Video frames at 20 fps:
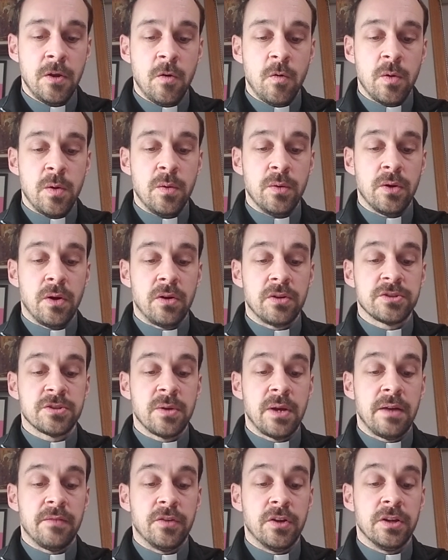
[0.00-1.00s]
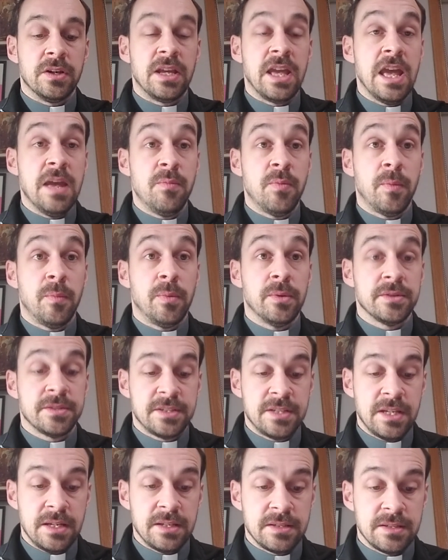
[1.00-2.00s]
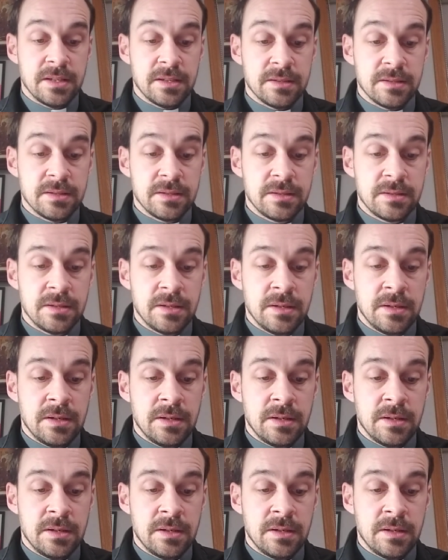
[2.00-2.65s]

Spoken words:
We would also have good, capable citizens,